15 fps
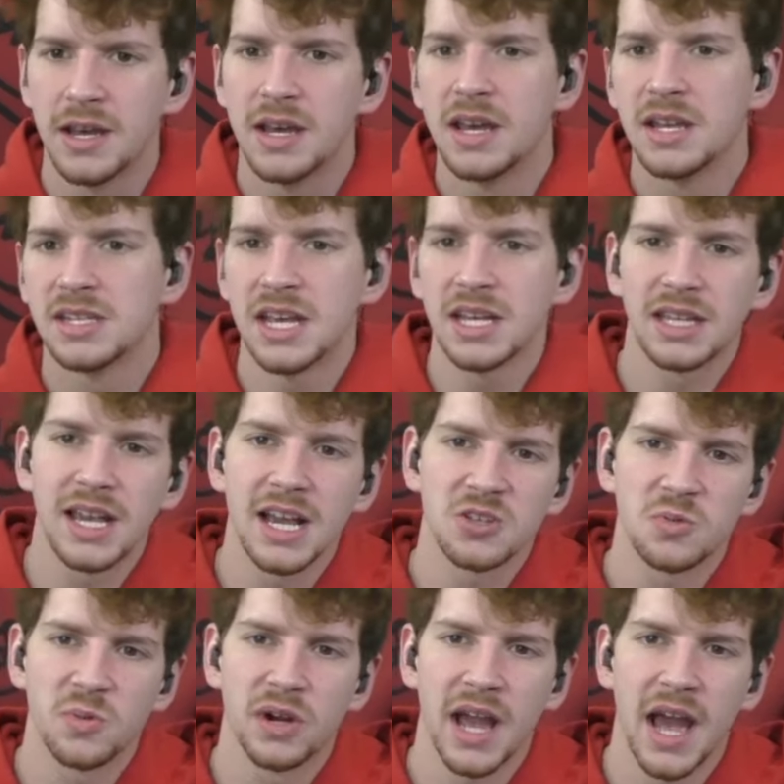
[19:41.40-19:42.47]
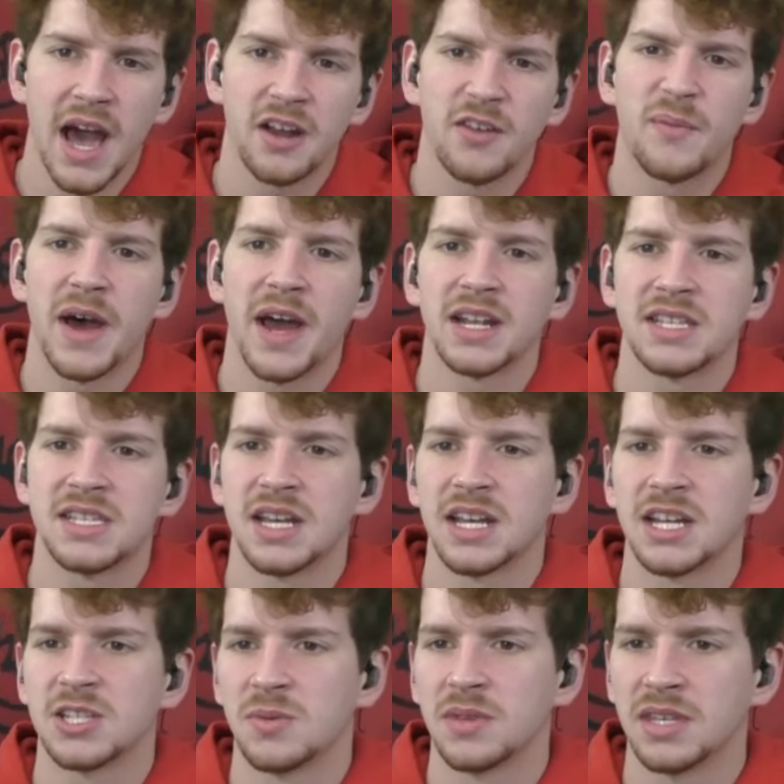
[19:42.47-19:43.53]
Take the guesswork out of buying
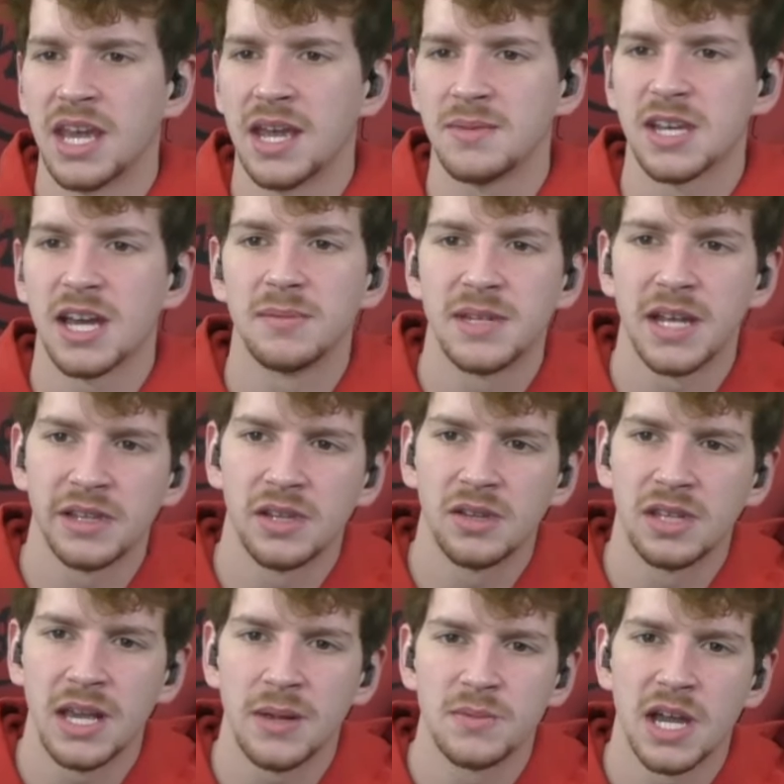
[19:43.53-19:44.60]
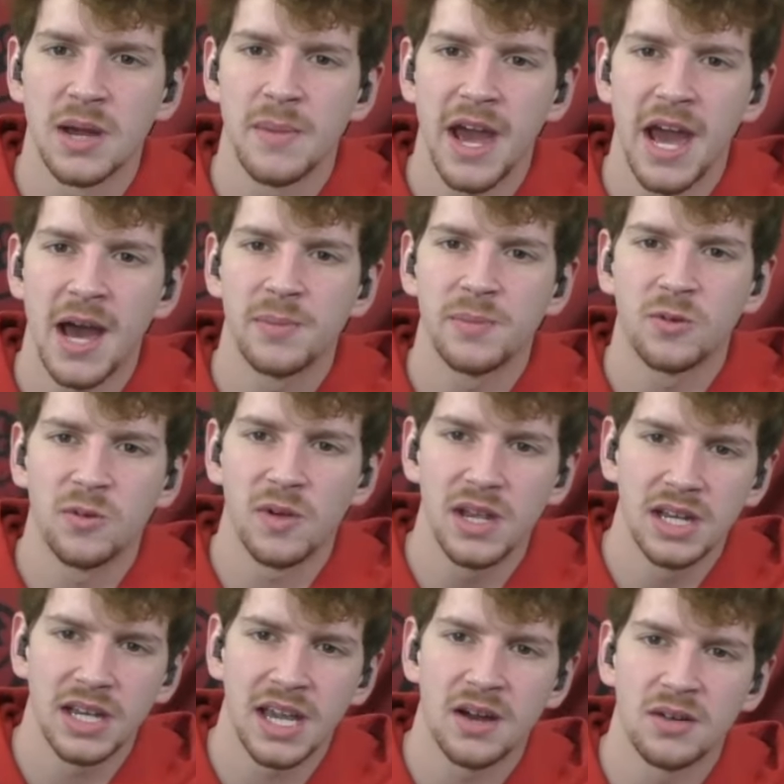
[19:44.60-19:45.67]
tickets with Game Time. Download the Game Time app, create an
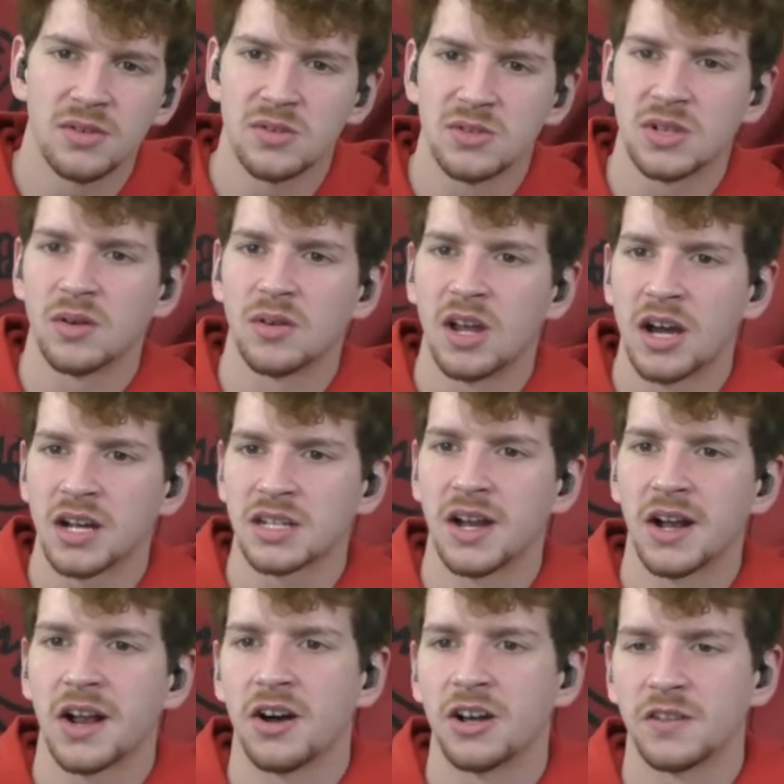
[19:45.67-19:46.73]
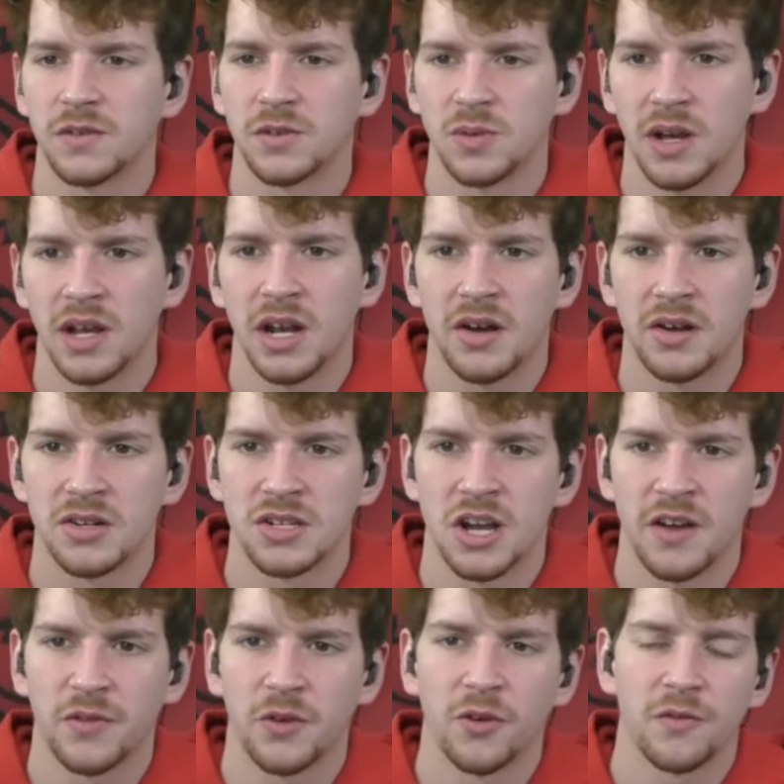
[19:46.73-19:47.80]
account, and use code LOCKEDONCollege for $20
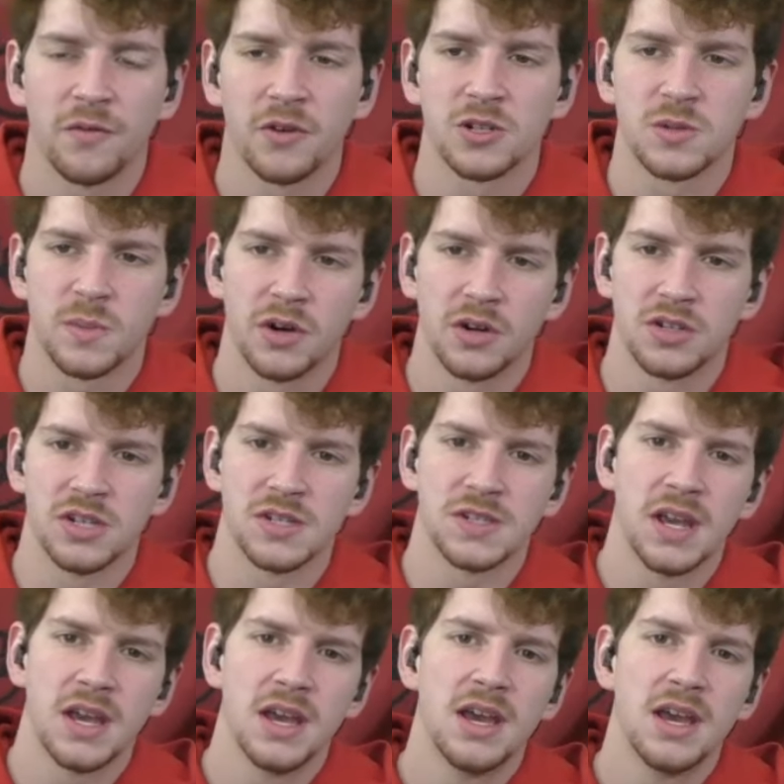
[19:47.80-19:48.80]
off your first purchase.